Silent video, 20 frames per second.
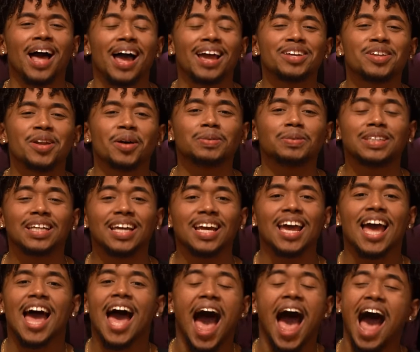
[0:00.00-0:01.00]
Like, you know what I'm
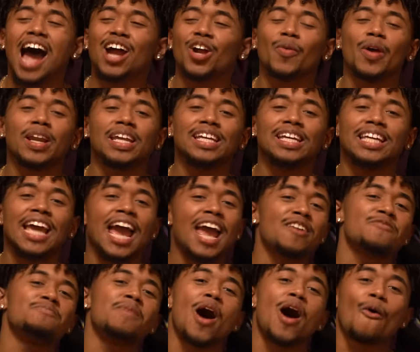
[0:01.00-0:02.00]
saying? I already
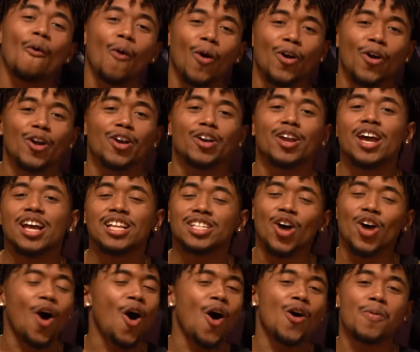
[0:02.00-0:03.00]
gave my word
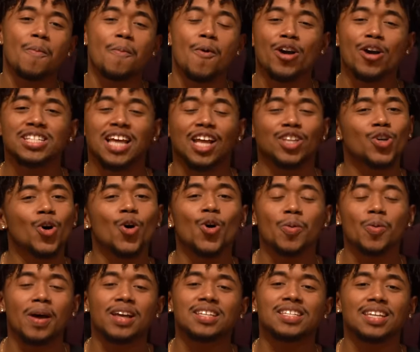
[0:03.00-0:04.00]
to all them boys. I told
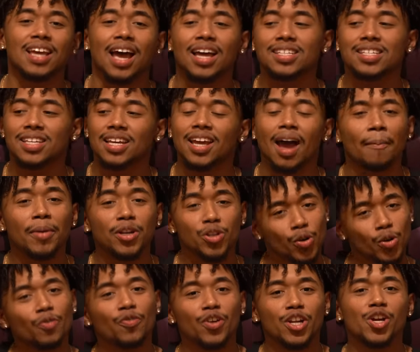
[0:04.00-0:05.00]
them, I said, I said, I'm gonna
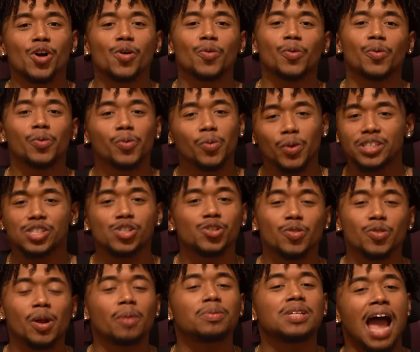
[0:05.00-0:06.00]
do the video with
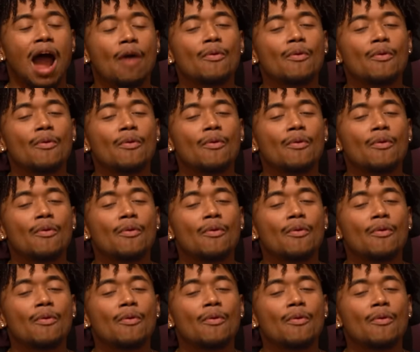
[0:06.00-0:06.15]
you. You know what I'm saying?